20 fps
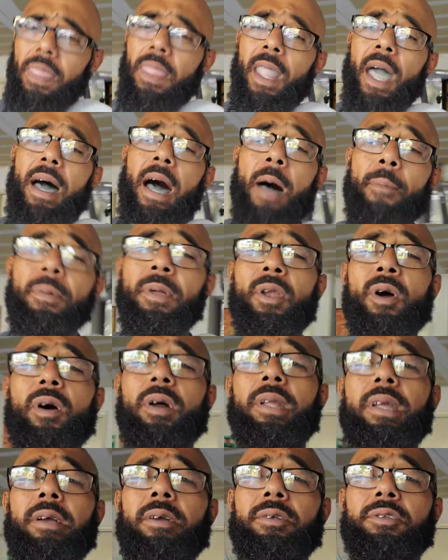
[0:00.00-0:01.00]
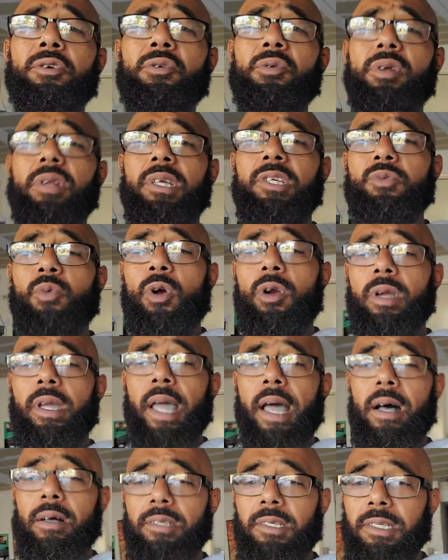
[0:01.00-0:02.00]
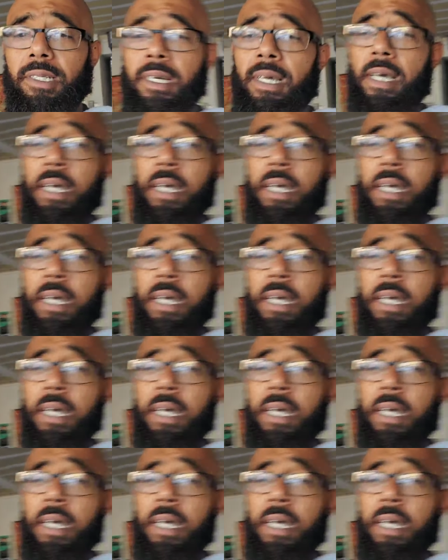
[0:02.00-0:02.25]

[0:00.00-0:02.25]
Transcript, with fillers: hopping on here, doing these workouts.